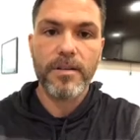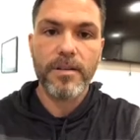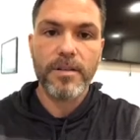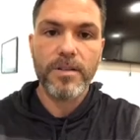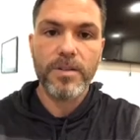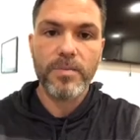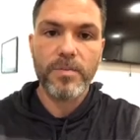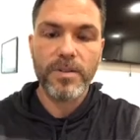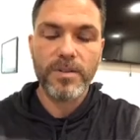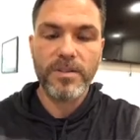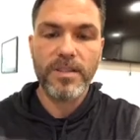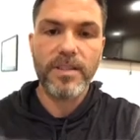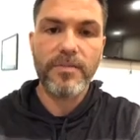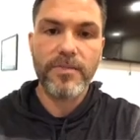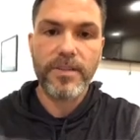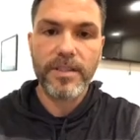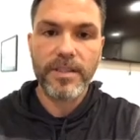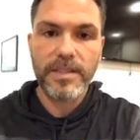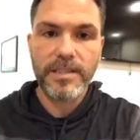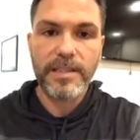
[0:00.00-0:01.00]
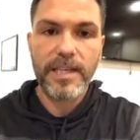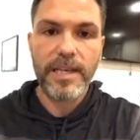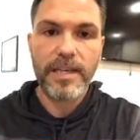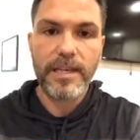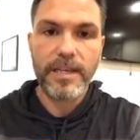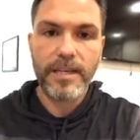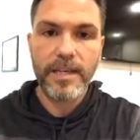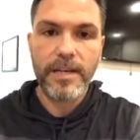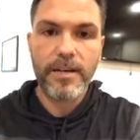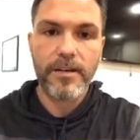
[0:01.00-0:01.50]
specifically
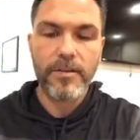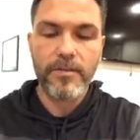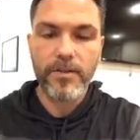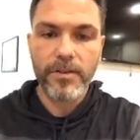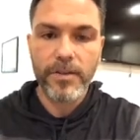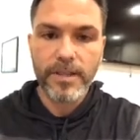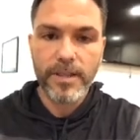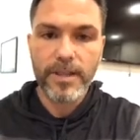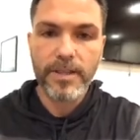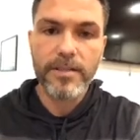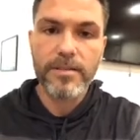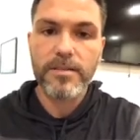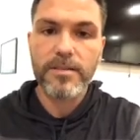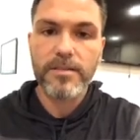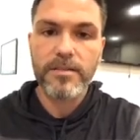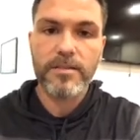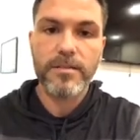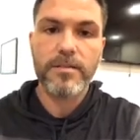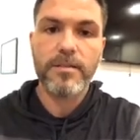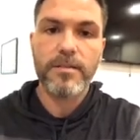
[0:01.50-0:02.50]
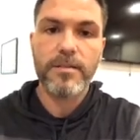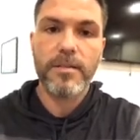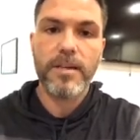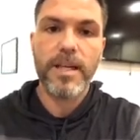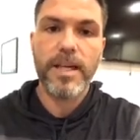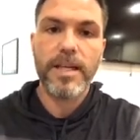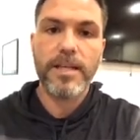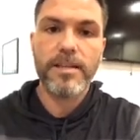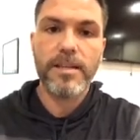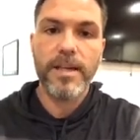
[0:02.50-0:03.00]
taking care of your kids
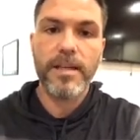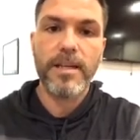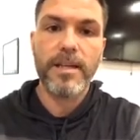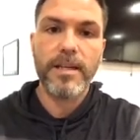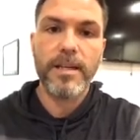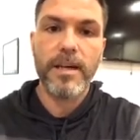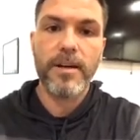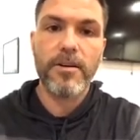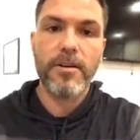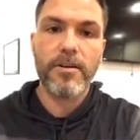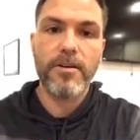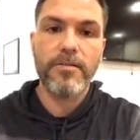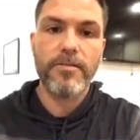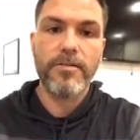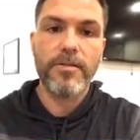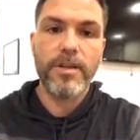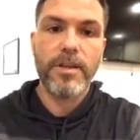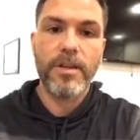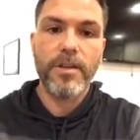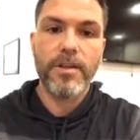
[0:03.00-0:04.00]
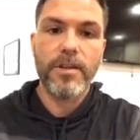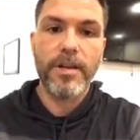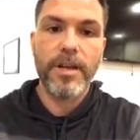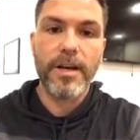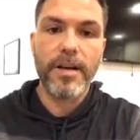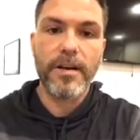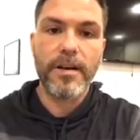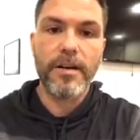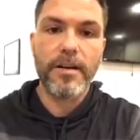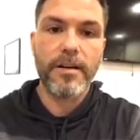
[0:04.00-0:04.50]
and taking care of
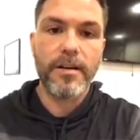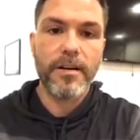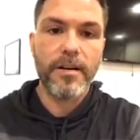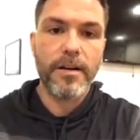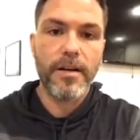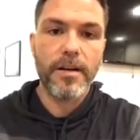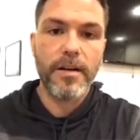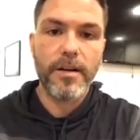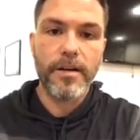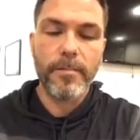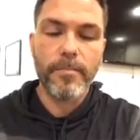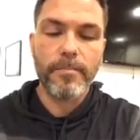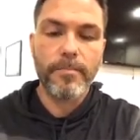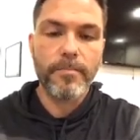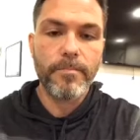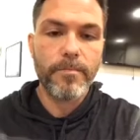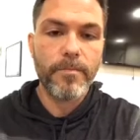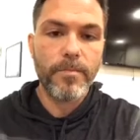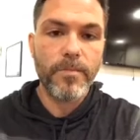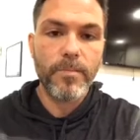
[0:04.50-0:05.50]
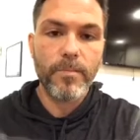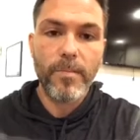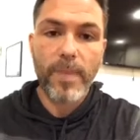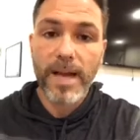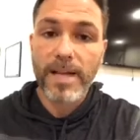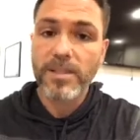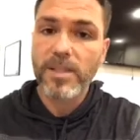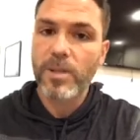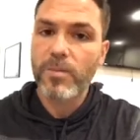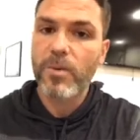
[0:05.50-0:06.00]
their
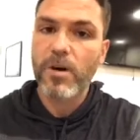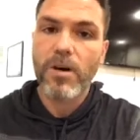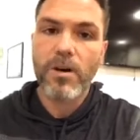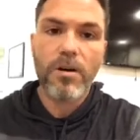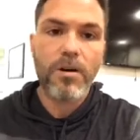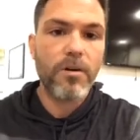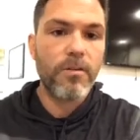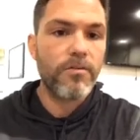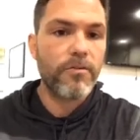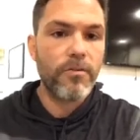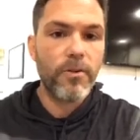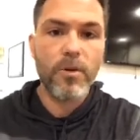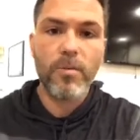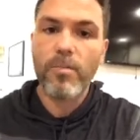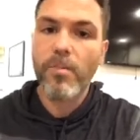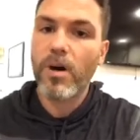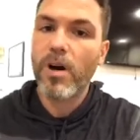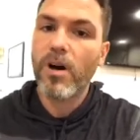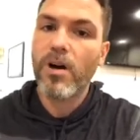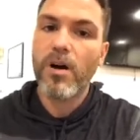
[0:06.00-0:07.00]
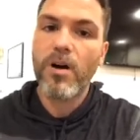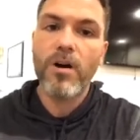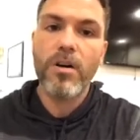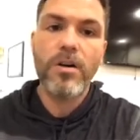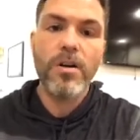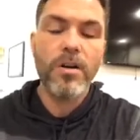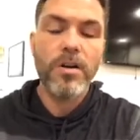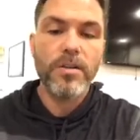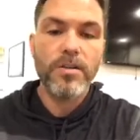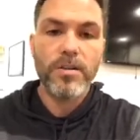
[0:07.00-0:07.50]
basketball,
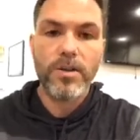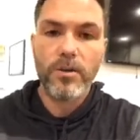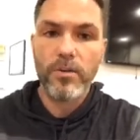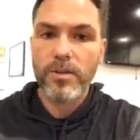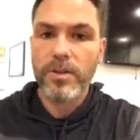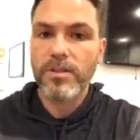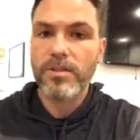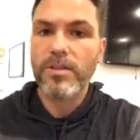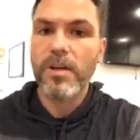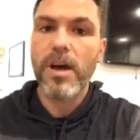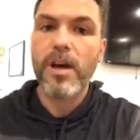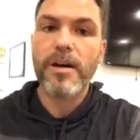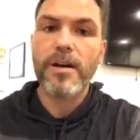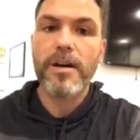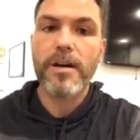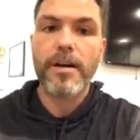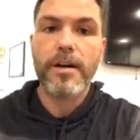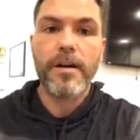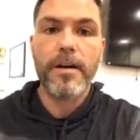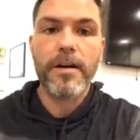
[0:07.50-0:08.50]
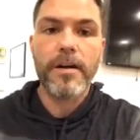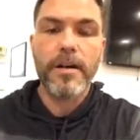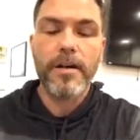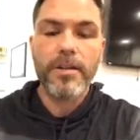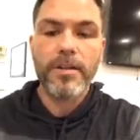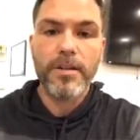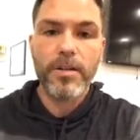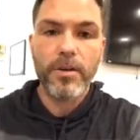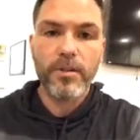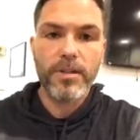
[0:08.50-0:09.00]
football, going to soccer,
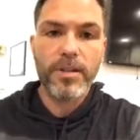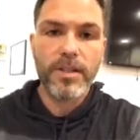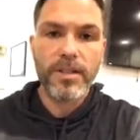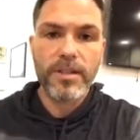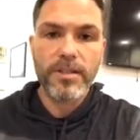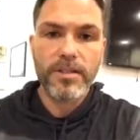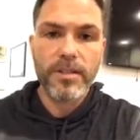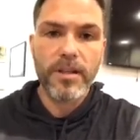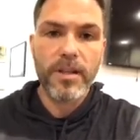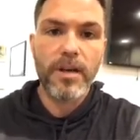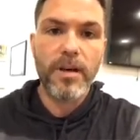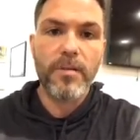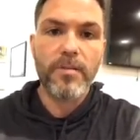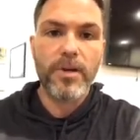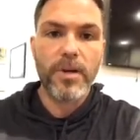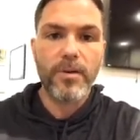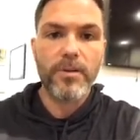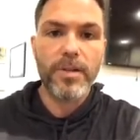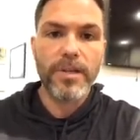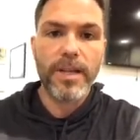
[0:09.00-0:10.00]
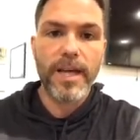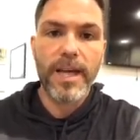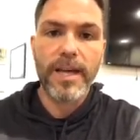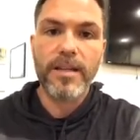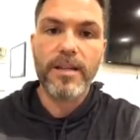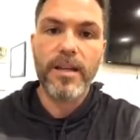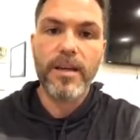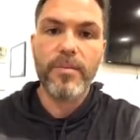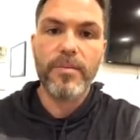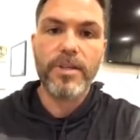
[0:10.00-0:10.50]
going to this club, going to that
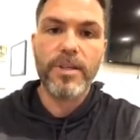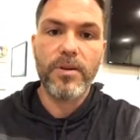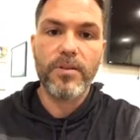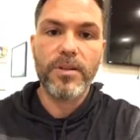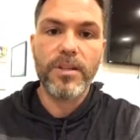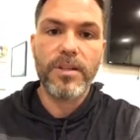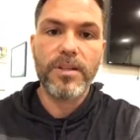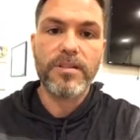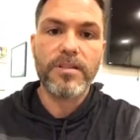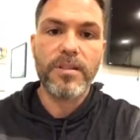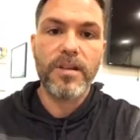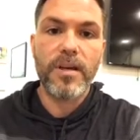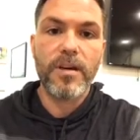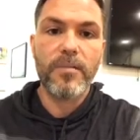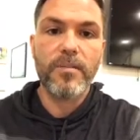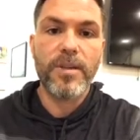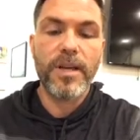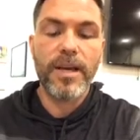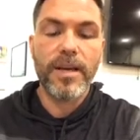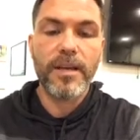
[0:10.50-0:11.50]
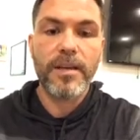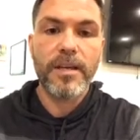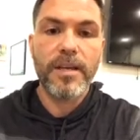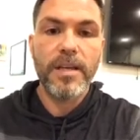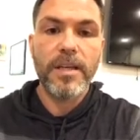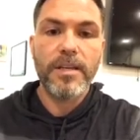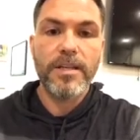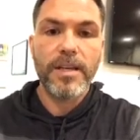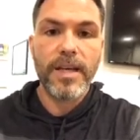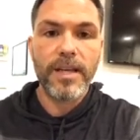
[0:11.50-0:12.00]
club, and going to this club, that,
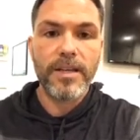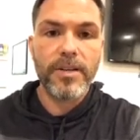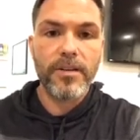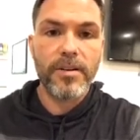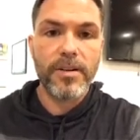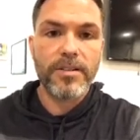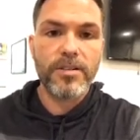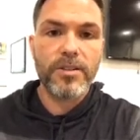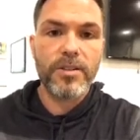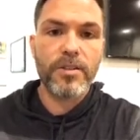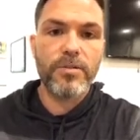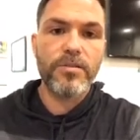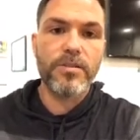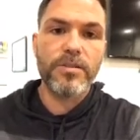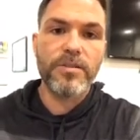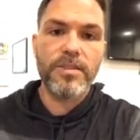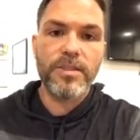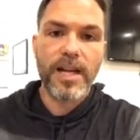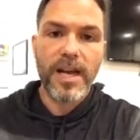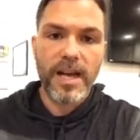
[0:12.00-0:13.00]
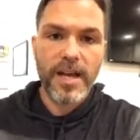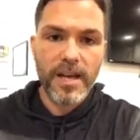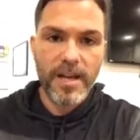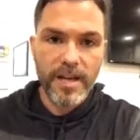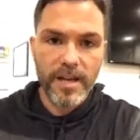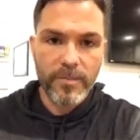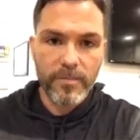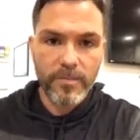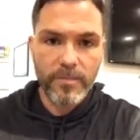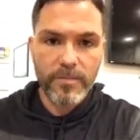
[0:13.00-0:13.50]
yeah, your excuse is
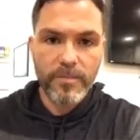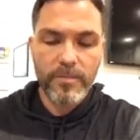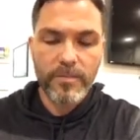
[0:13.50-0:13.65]
time,